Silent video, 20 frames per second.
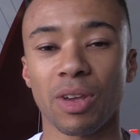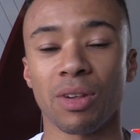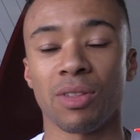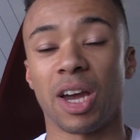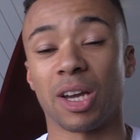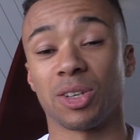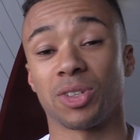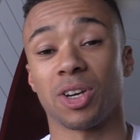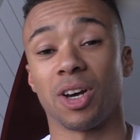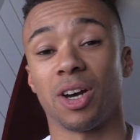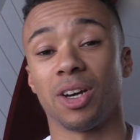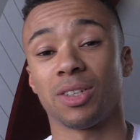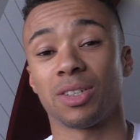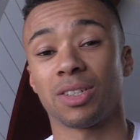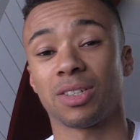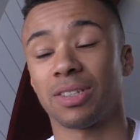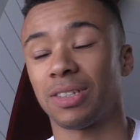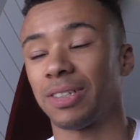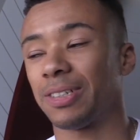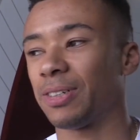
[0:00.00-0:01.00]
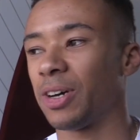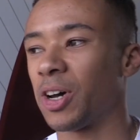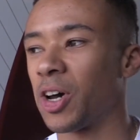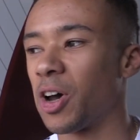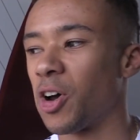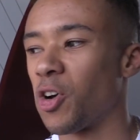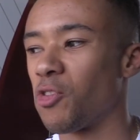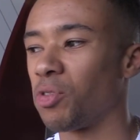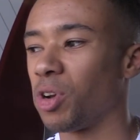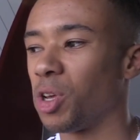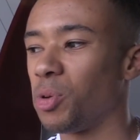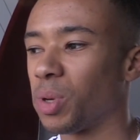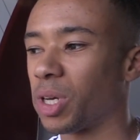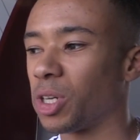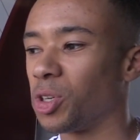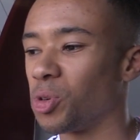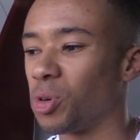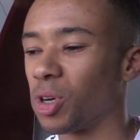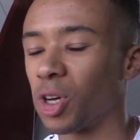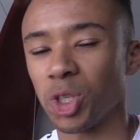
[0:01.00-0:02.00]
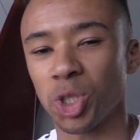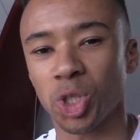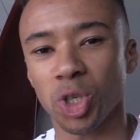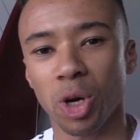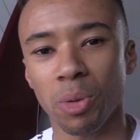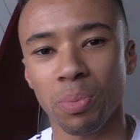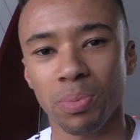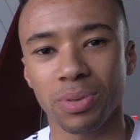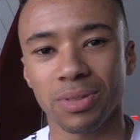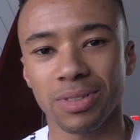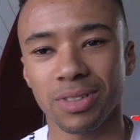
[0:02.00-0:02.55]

Thanks guys. Hopefully we can do a good job.